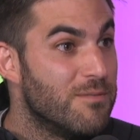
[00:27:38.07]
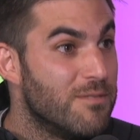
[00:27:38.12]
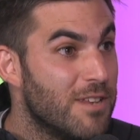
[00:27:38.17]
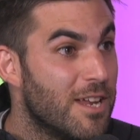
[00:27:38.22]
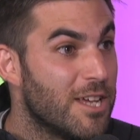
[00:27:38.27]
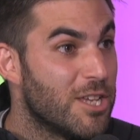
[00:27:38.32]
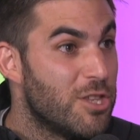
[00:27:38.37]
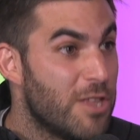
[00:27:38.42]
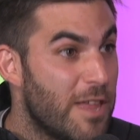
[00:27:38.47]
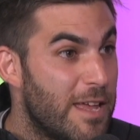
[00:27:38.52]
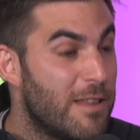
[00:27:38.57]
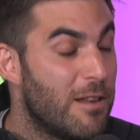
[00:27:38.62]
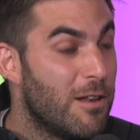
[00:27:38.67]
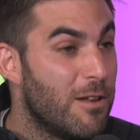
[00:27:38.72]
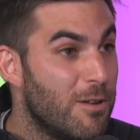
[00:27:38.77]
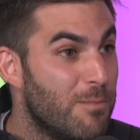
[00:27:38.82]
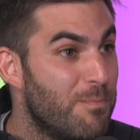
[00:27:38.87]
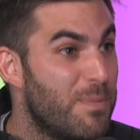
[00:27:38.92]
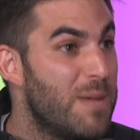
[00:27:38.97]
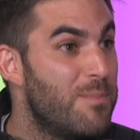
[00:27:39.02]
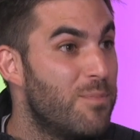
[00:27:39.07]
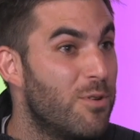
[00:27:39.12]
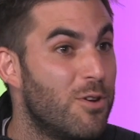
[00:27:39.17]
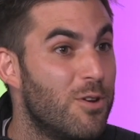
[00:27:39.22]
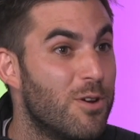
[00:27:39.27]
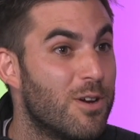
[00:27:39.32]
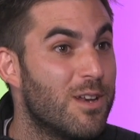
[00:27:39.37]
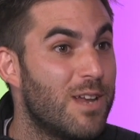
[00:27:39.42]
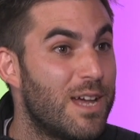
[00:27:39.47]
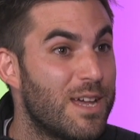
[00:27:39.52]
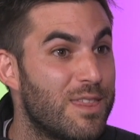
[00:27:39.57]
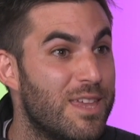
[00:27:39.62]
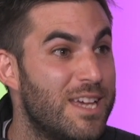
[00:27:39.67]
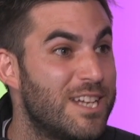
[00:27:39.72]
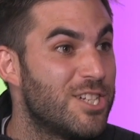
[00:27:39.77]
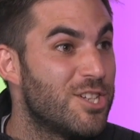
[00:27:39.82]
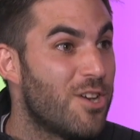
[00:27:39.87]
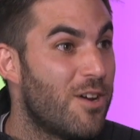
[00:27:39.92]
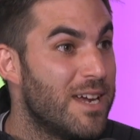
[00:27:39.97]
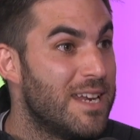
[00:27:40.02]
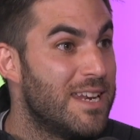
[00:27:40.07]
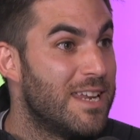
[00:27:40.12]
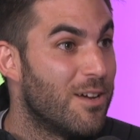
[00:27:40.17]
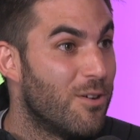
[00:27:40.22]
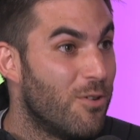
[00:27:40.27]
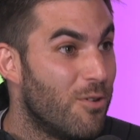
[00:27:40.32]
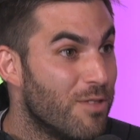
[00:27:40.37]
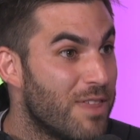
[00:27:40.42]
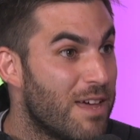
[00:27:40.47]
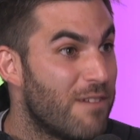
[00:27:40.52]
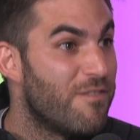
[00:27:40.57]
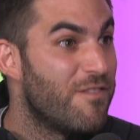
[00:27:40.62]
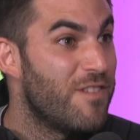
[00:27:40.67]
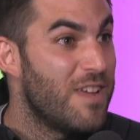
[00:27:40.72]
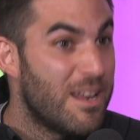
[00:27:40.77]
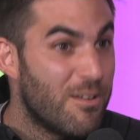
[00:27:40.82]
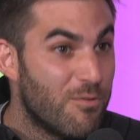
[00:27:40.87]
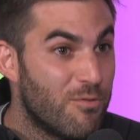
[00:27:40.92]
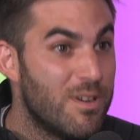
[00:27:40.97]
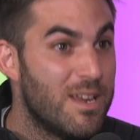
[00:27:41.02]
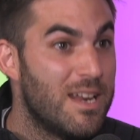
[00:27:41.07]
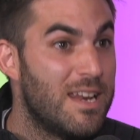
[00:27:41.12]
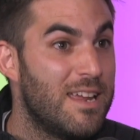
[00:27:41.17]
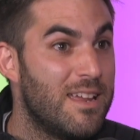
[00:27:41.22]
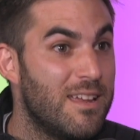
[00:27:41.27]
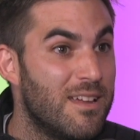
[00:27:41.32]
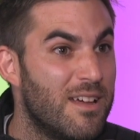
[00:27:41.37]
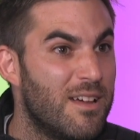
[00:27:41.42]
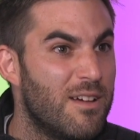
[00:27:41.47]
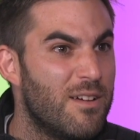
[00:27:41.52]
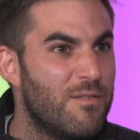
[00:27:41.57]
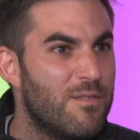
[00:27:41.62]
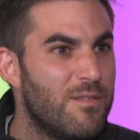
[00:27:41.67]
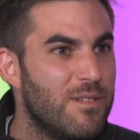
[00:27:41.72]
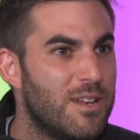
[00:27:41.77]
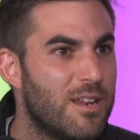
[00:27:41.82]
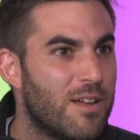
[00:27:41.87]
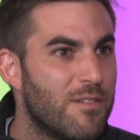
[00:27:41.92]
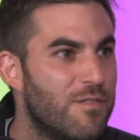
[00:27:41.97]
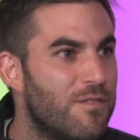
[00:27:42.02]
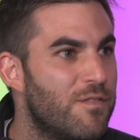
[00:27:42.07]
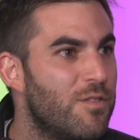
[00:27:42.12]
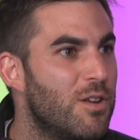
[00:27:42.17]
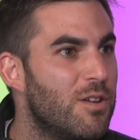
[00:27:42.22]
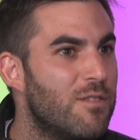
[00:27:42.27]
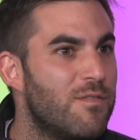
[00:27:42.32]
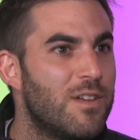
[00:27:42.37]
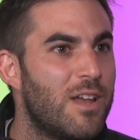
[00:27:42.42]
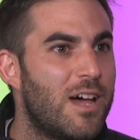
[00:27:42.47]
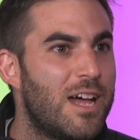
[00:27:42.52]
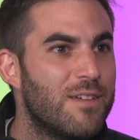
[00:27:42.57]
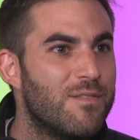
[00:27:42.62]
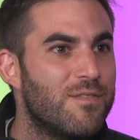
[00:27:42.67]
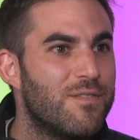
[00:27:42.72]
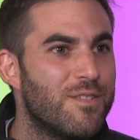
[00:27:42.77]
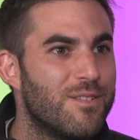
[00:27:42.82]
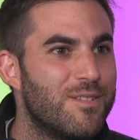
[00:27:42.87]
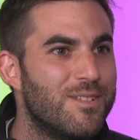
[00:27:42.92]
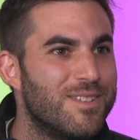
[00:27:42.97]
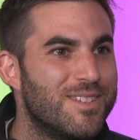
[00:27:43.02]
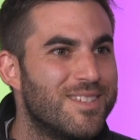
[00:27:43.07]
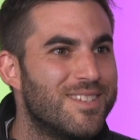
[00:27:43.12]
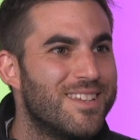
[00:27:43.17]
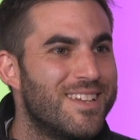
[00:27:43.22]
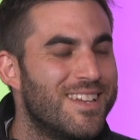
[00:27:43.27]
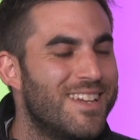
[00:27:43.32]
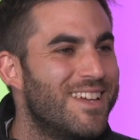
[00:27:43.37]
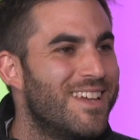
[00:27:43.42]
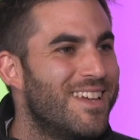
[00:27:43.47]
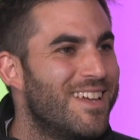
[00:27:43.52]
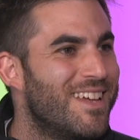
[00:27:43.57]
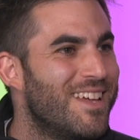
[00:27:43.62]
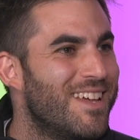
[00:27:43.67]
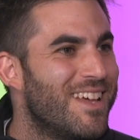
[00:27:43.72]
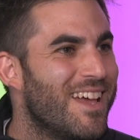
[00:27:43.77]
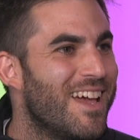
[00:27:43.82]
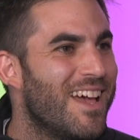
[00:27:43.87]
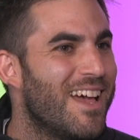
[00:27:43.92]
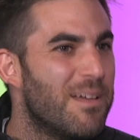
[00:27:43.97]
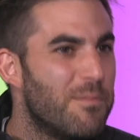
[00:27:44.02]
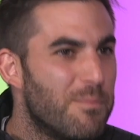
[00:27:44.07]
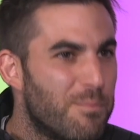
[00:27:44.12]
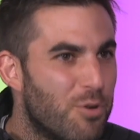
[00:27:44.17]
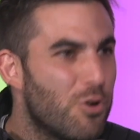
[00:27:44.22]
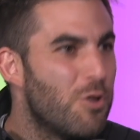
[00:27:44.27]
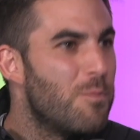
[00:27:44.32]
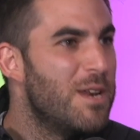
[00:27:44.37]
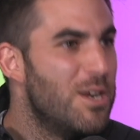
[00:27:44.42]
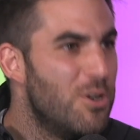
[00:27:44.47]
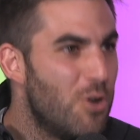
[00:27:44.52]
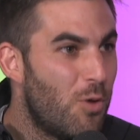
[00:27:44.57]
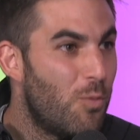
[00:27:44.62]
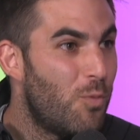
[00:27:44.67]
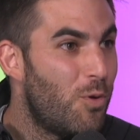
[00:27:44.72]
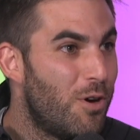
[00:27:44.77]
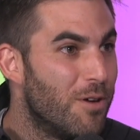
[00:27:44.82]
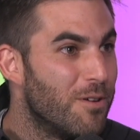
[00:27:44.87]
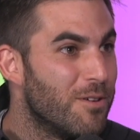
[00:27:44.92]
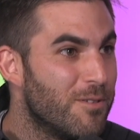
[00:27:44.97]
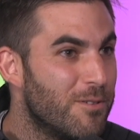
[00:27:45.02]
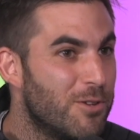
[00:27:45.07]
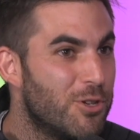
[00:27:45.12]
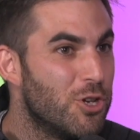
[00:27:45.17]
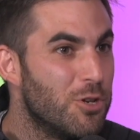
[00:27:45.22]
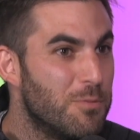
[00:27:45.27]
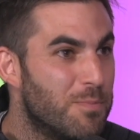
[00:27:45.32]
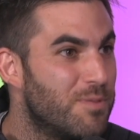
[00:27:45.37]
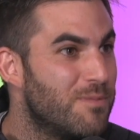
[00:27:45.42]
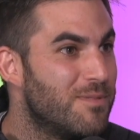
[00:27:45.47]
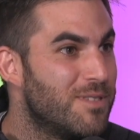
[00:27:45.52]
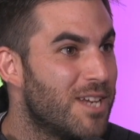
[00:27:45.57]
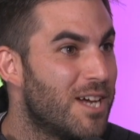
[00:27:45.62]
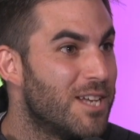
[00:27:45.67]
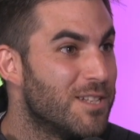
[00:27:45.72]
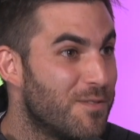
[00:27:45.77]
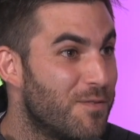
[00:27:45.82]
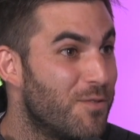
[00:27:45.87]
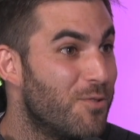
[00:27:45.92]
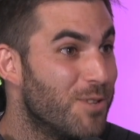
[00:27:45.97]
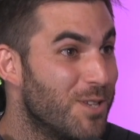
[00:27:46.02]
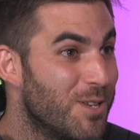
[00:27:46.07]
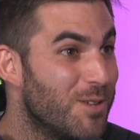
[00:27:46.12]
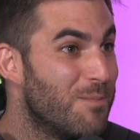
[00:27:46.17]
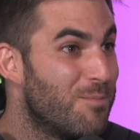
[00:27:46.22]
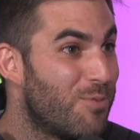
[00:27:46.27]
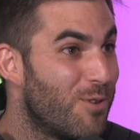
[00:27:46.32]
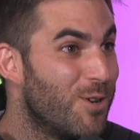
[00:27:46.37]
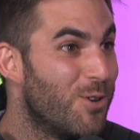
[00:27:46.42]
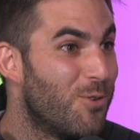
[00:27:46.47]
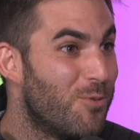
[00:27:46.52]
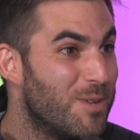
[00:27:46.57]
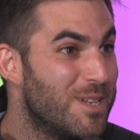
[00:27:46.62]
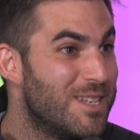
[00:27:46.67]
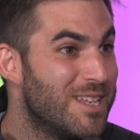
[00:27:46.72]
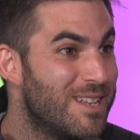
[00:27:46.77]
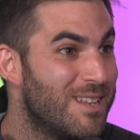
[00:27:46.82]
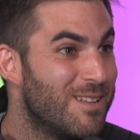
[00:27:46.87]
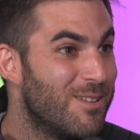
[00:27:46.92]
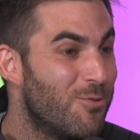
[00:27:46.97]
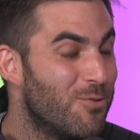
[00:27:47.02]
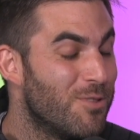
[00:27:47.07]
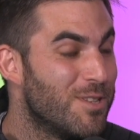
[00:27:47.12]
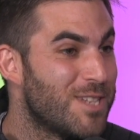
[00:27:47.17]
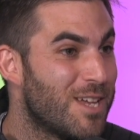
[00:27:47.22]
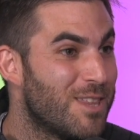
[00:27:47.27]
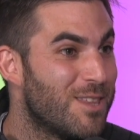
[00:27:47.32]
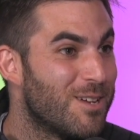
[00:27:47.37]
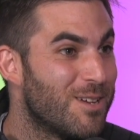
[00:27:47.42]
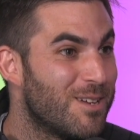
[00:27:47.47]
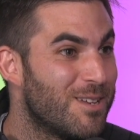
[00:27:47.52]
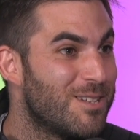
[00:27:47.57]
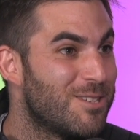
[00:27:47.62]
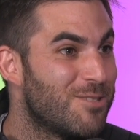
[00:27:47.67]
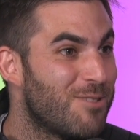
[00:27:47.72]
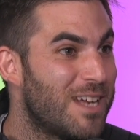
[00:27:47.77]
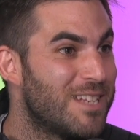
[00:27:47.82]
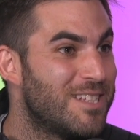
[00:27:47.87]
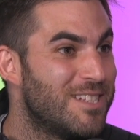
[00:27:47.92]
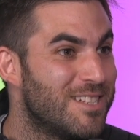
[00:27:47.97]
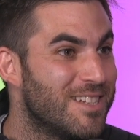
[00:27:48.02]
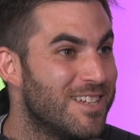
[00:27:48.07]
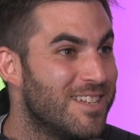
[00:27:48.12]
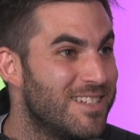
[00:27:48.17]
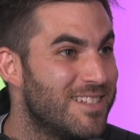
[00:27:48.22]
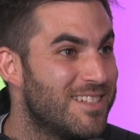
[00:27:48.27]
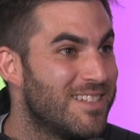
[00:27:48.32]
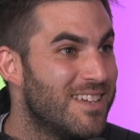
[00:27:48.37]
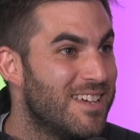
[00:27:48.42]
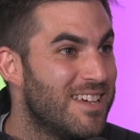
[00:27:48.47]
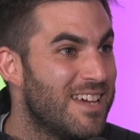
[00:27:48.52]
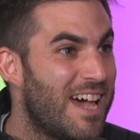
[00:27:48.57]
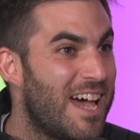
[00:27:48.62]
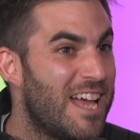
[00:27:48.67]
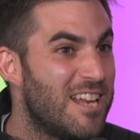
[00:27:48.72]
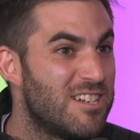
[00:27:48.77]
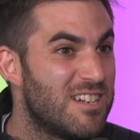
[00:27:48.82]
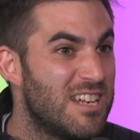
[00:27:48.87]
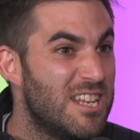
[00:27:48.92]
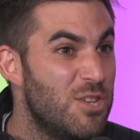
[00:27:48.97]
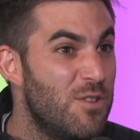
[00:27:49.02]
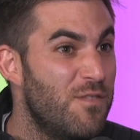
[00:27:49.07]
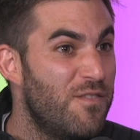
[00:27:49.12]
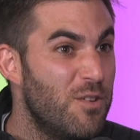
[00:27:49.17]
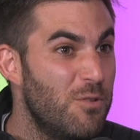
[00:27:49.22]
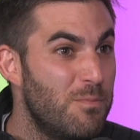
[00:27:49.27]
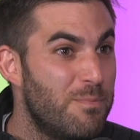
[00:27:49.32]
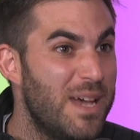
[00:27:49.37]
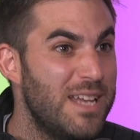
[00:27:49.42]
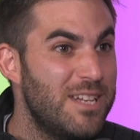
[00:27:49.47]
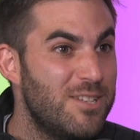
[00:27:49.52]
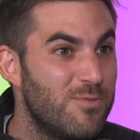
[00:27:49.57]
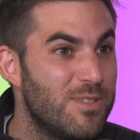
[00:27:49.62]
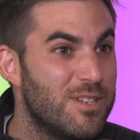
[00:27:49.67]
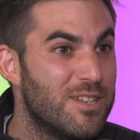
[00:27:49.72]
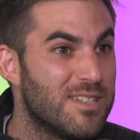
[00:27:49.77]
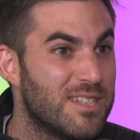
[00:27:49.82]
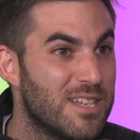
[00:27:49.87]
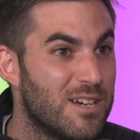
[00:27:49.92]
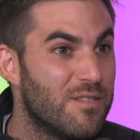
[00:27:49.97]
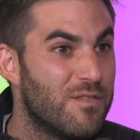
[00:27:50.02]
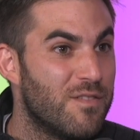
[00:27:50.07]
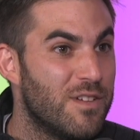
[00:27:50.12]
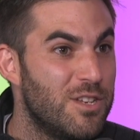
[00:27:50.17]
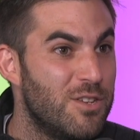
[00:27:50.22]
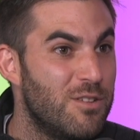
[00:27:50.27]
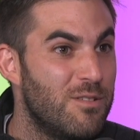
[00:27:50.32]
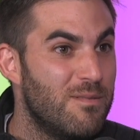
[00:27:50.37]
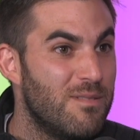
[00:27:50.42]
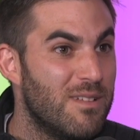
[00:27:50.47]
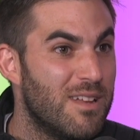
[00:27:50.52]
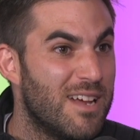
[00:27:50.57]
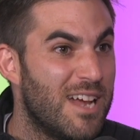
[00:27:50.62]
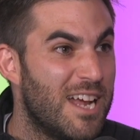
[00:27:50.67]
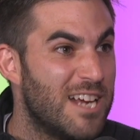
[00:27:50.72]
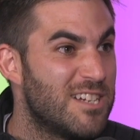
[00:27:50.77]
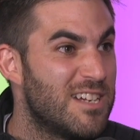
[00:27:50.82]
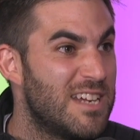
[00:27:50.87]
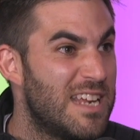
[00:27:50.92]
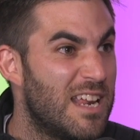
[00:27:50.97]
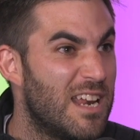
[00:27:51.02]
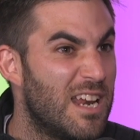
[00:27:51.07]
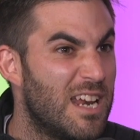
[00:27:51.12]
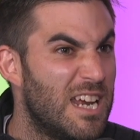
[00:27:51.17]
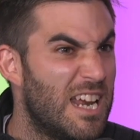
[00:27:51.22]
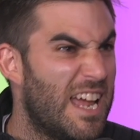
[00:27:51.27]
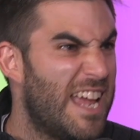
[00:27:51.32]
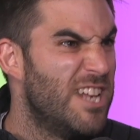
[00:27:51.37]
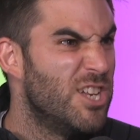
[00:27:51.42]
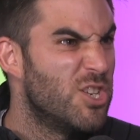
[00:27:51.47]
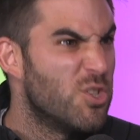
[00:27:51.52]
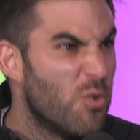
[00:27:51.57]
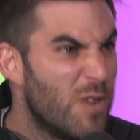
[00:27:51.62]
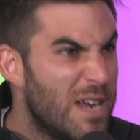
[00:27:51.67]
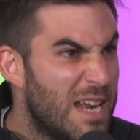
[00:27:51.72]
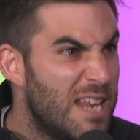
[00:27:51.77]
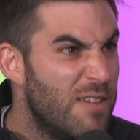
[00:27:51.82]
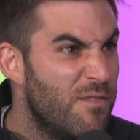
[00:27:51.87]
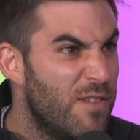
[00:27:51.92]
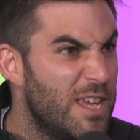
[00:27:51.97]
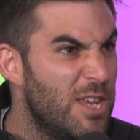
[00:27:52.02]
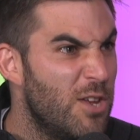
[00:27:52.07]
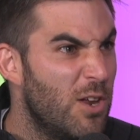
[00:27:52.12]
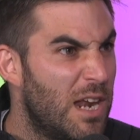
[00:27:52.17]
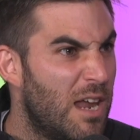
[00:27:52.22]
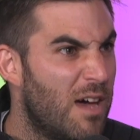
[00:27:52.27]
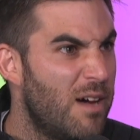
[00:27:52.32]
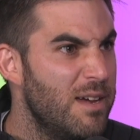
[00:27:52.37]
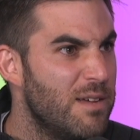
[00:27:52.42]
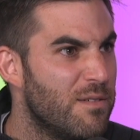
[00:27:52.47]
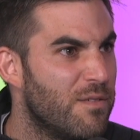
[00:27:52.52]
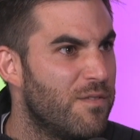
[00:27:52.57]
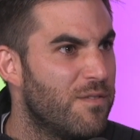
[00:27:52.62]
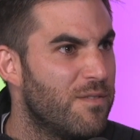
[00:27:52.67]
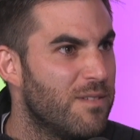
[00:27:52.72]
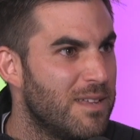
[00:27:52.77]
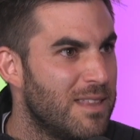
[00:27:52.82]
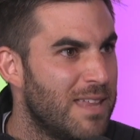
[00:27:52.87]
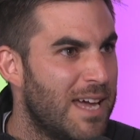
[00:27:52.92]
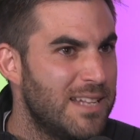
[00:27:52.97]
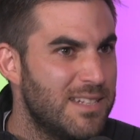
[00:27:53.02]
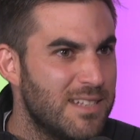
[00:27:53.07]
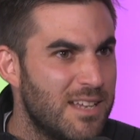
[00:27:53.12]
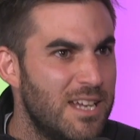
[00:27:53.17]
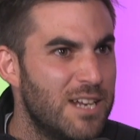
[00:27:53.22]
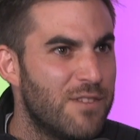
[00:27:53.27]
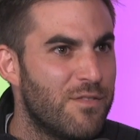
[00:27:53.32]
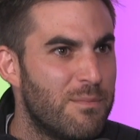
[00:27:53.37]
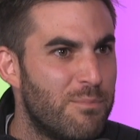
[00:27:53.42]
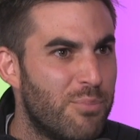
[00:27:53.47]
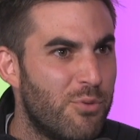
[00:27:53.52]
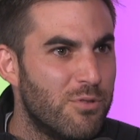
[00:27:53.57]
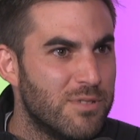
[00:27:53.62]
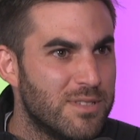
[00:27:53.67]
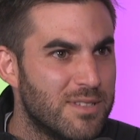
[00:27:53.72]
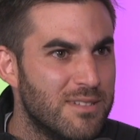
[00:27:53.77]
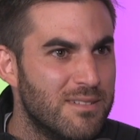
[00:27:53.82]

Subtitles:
Like people look like they're shining or they're feeling really, full of life and probably not what Goop does for you and probably not what we did, all those other strategies. Actually, you feel better in yourself and you actually enjoy living your life. That's kind of important.